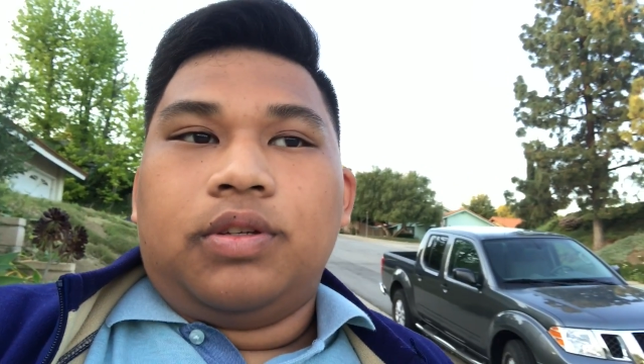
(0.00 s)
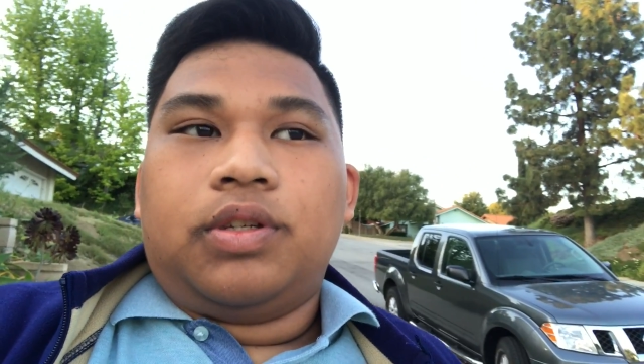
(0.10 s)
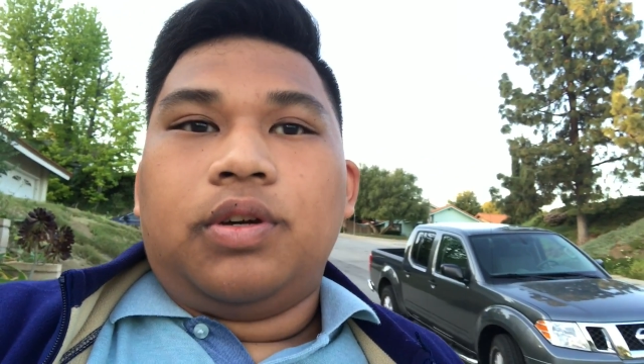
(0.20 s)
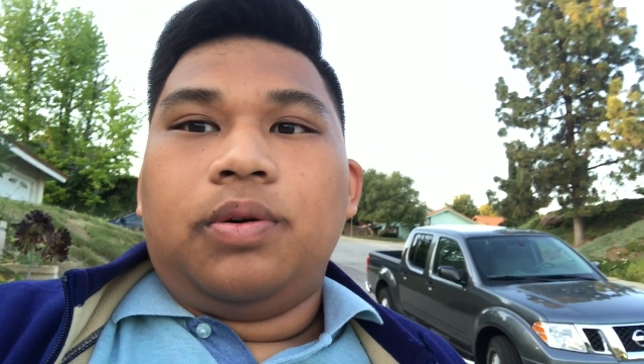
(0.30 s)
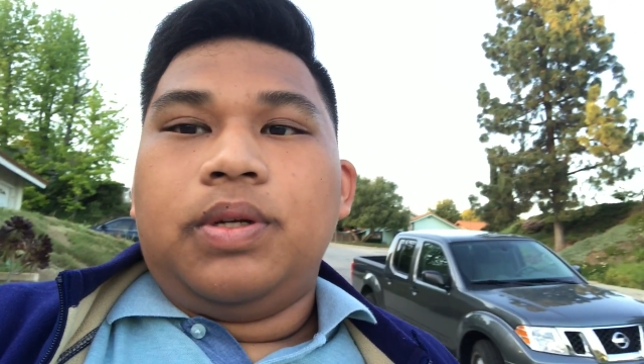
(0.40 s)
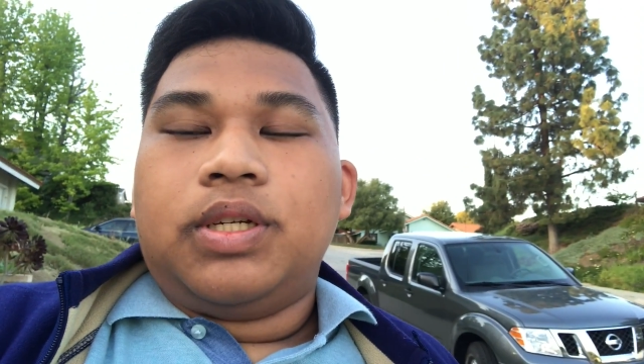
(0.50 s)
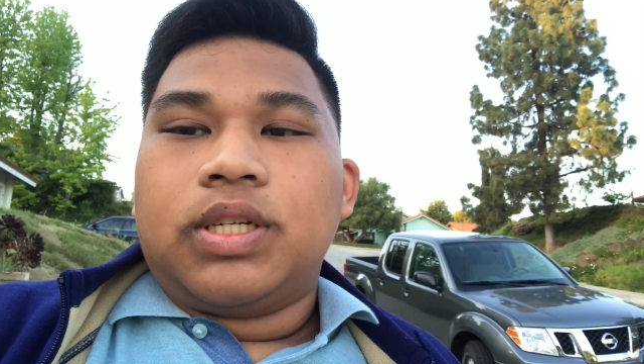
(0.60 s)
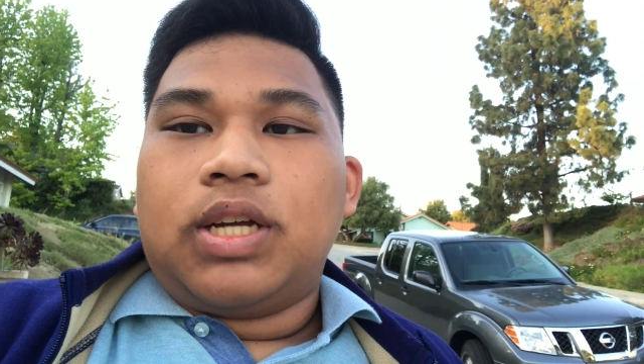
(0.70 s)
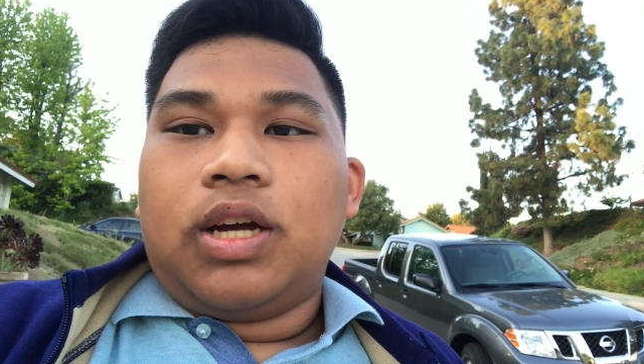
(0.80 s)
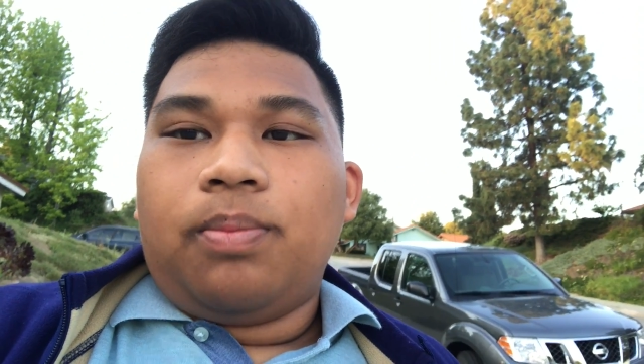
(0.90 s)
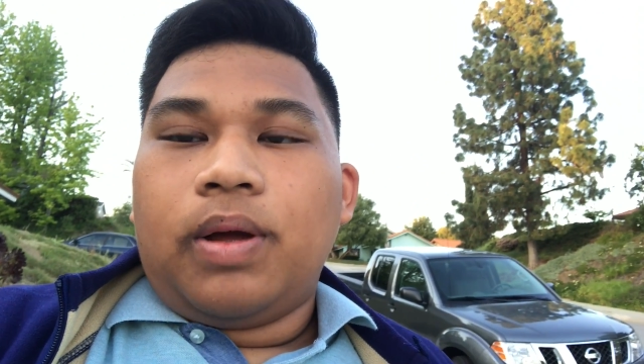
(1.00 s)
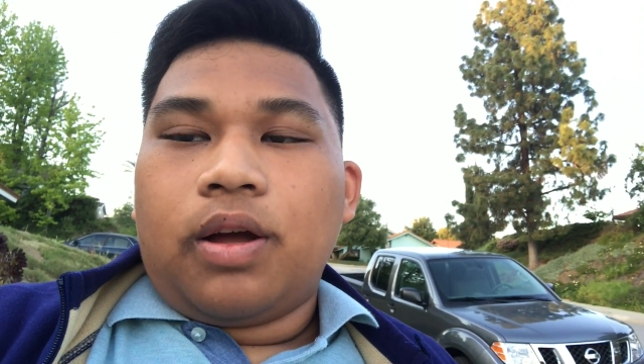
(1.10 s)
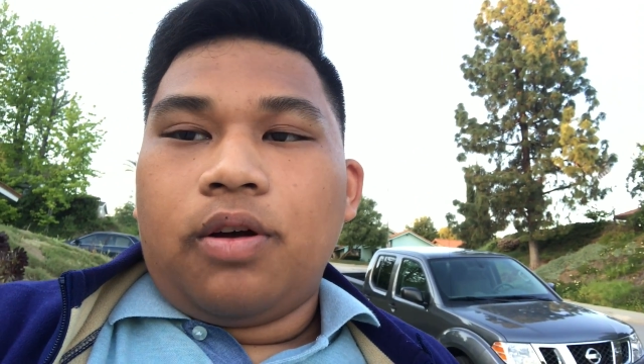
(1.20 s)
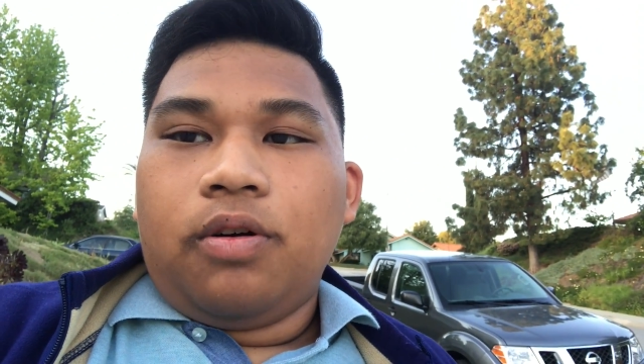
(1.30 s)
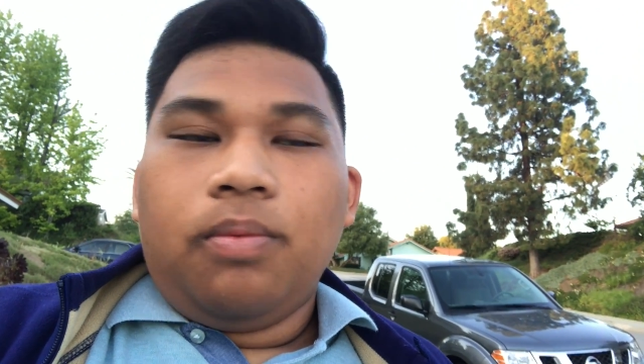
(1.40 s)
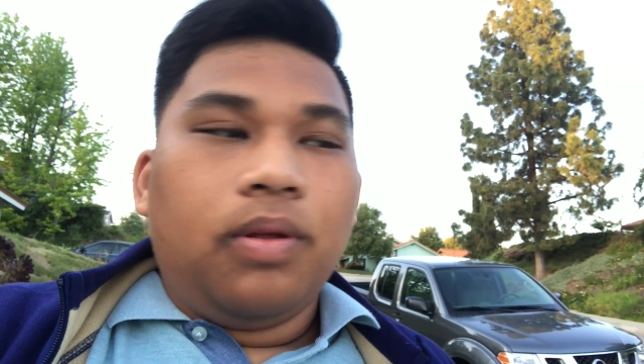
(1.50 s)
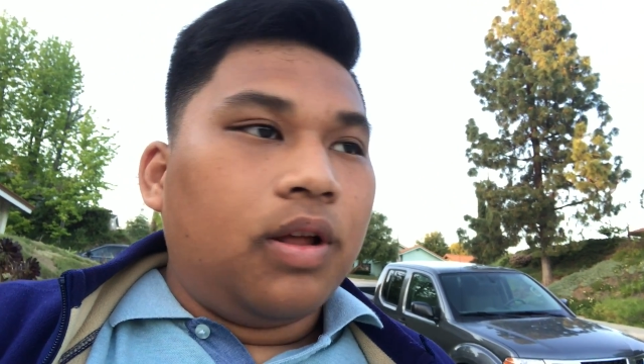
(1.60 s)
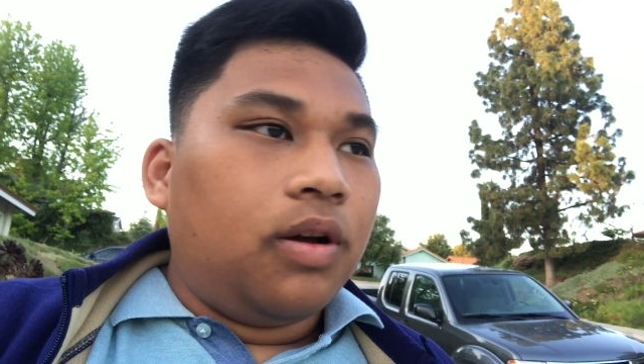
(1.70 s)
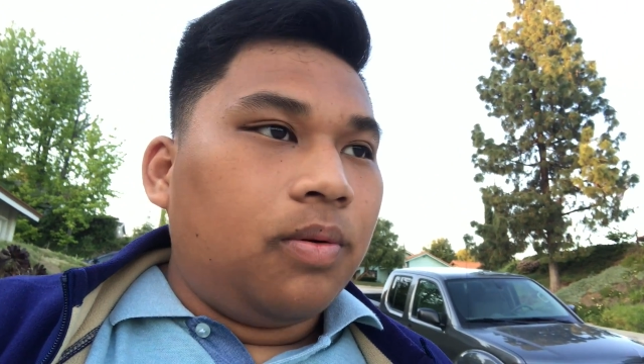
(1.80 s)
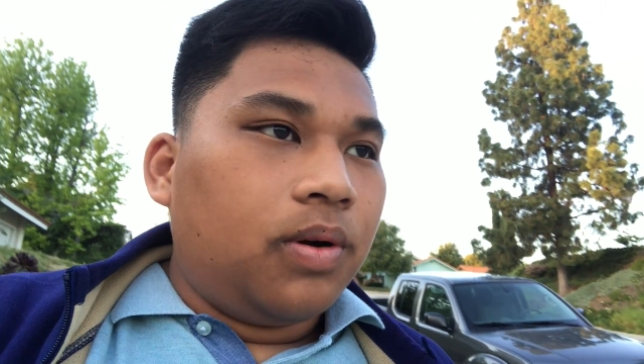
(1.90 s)
So we just got back home and
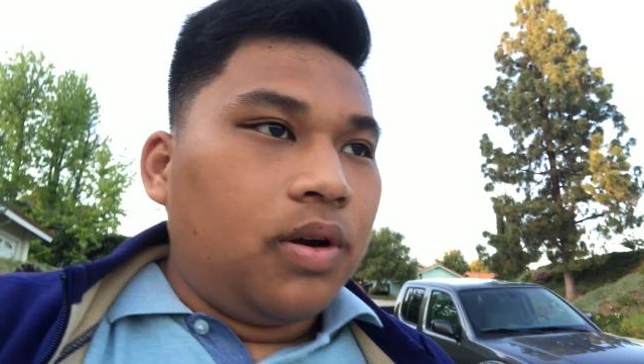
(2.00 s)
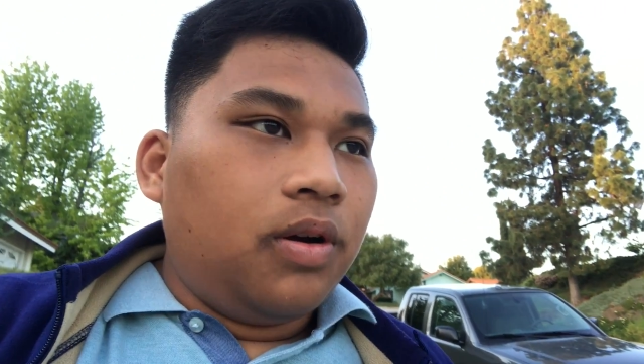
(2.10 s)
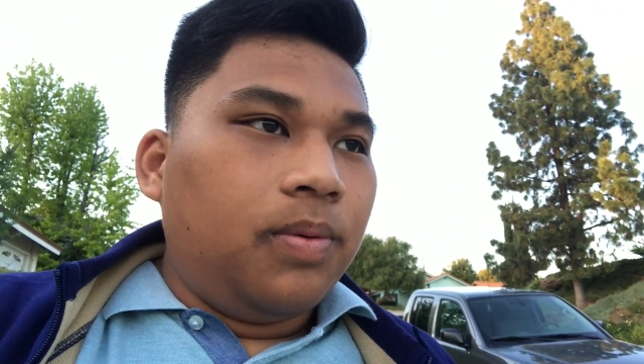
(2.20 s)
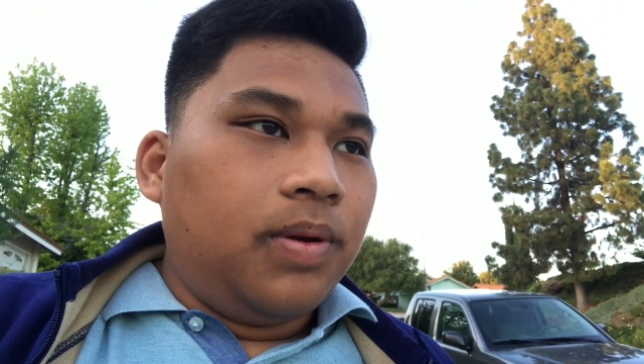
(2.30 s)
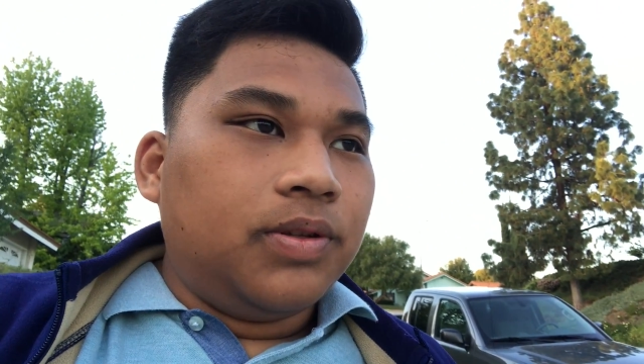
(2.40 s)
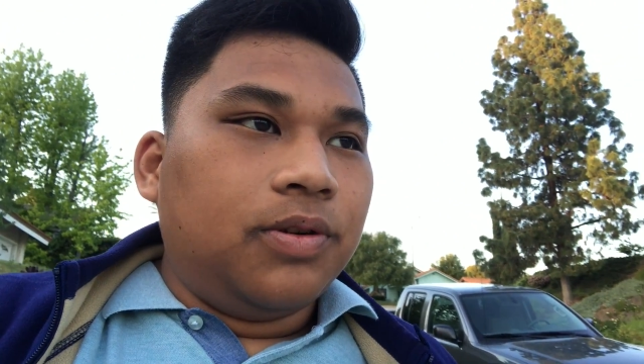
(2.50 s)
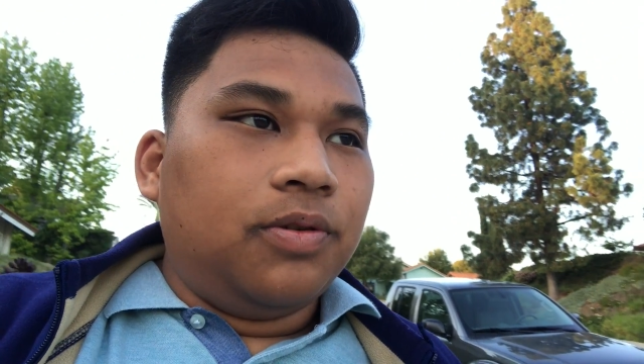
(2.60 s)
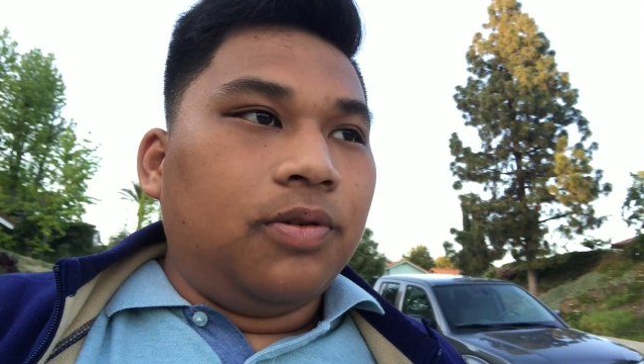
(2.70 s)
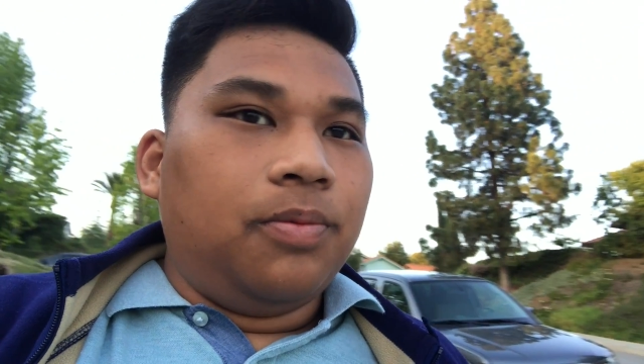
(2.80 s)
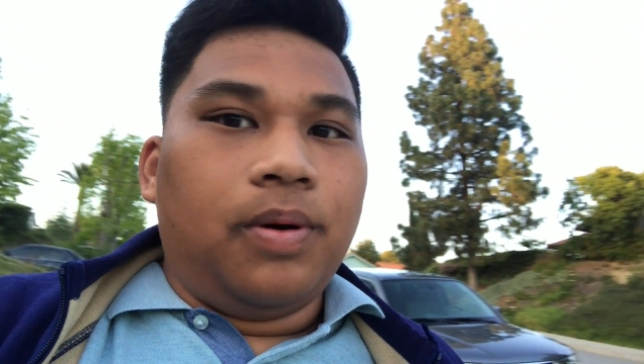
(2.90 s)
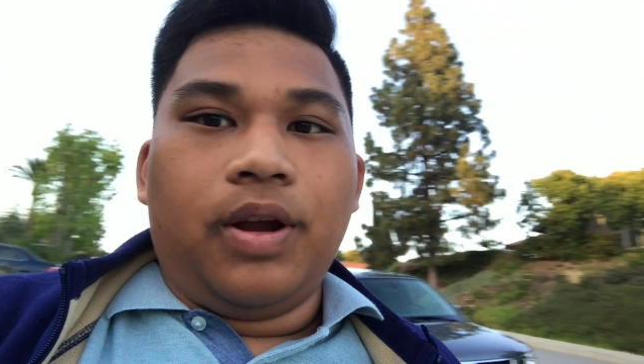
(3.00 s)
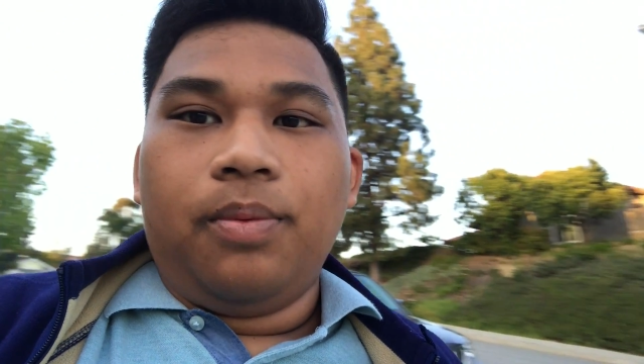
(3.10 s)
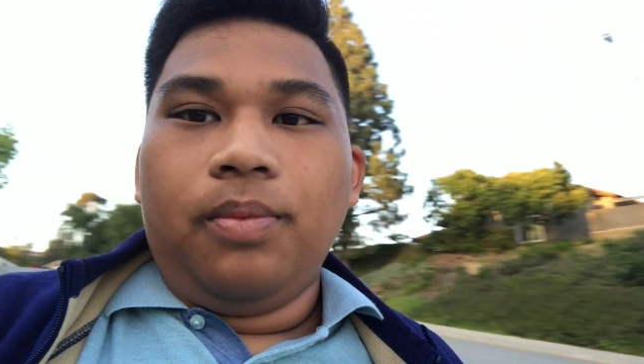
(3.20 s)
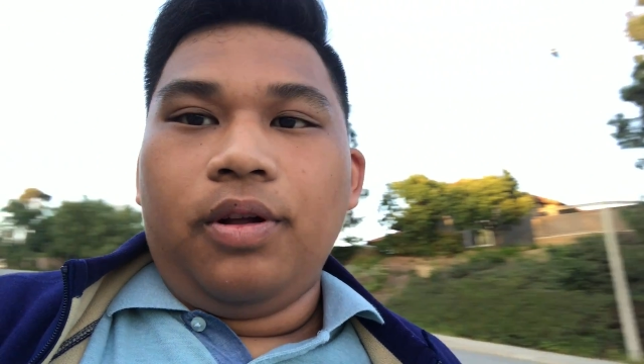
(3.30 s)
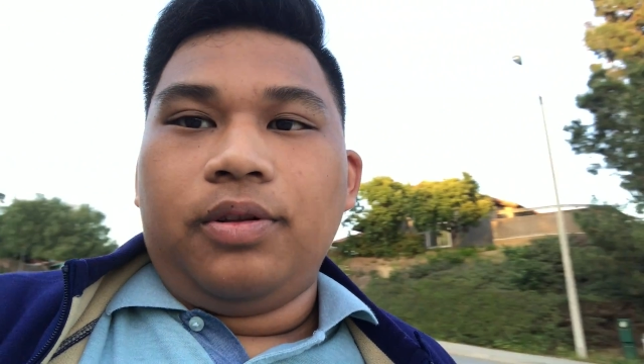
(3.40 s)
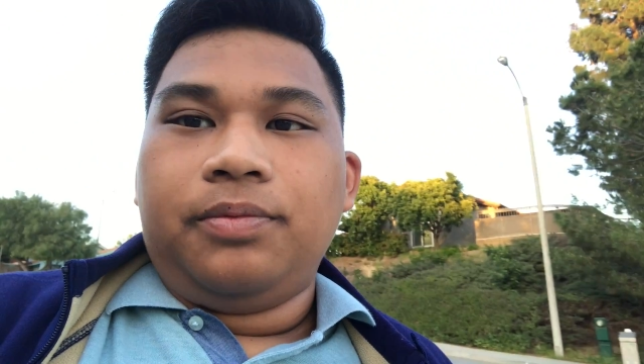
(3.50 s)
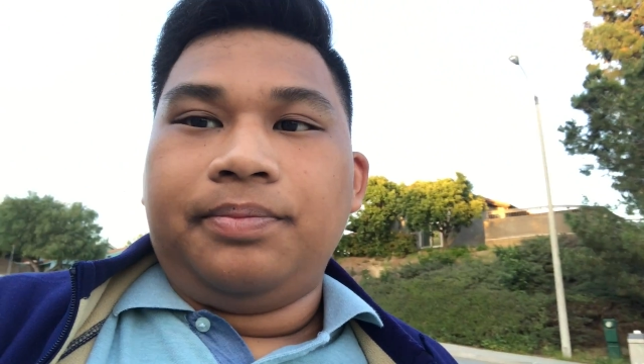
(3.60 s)
now we're going to Brea Mall.